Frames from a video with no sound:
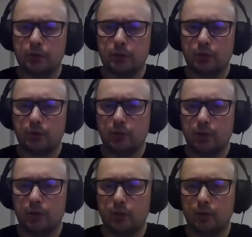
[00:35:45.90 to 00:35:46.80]
so
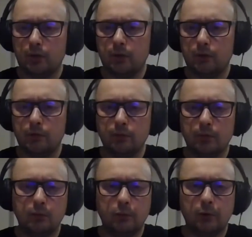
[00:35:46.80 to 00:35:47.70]
you can
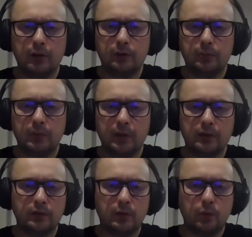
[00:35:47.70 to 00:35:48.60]
um, might as, might
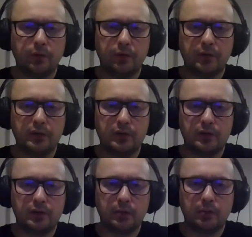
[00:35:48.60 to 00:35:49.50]
as well visit
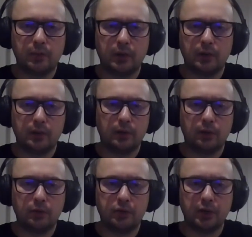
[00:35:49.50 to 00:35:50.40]
some and you
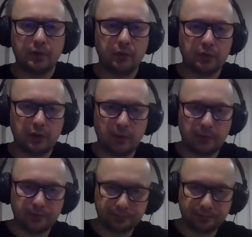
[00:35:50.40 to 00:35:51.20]
know check for some